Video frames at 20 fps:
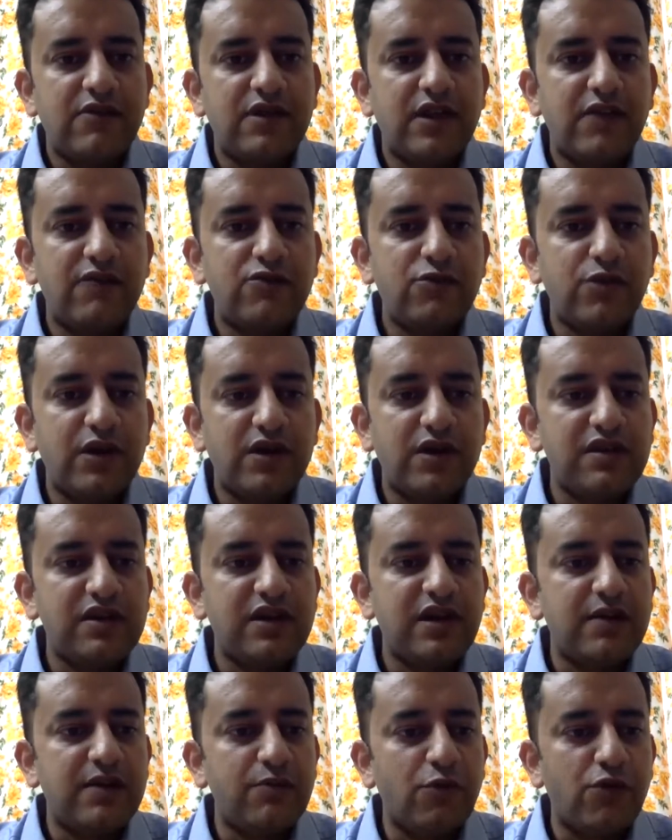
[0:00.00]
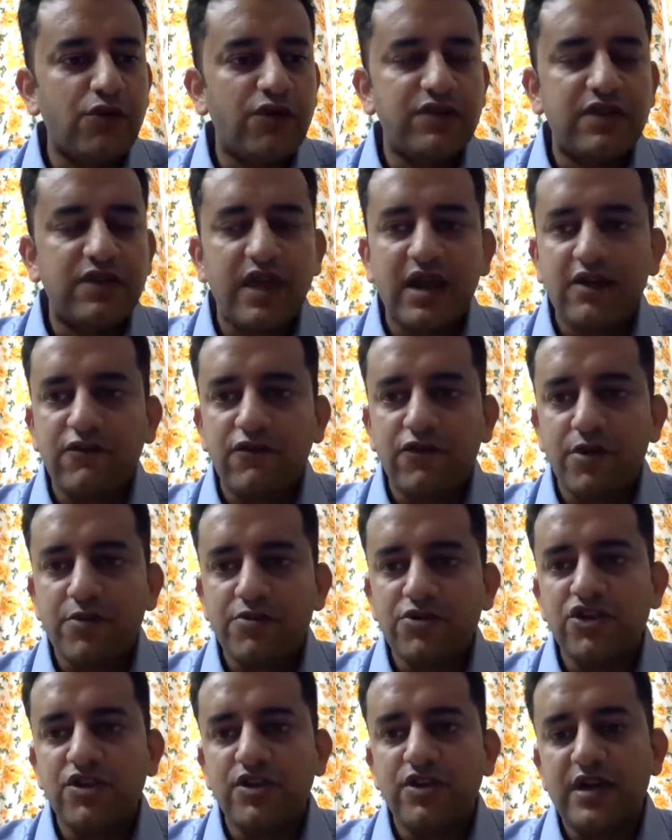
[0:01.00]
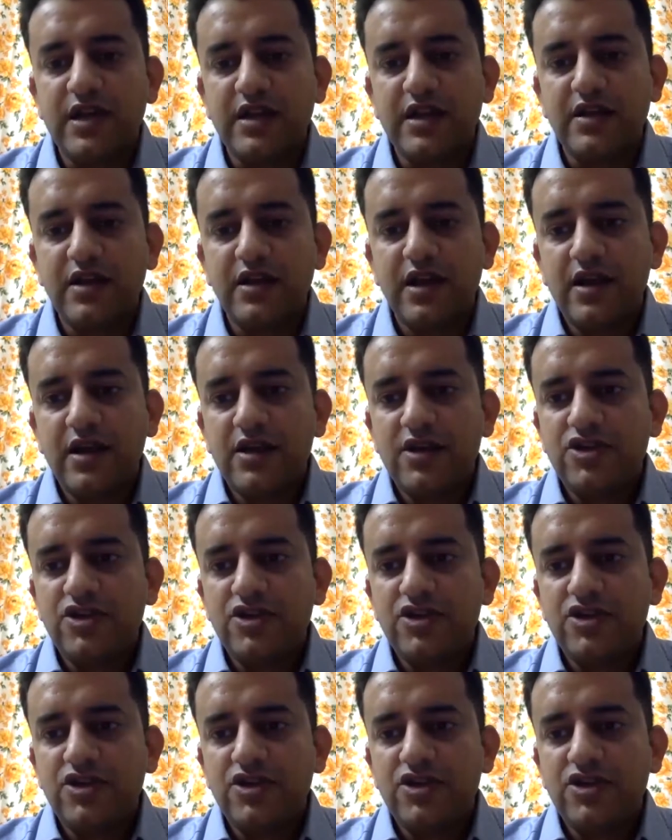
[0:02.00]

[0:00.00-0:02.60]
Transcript: love to understand more of that from Shireen.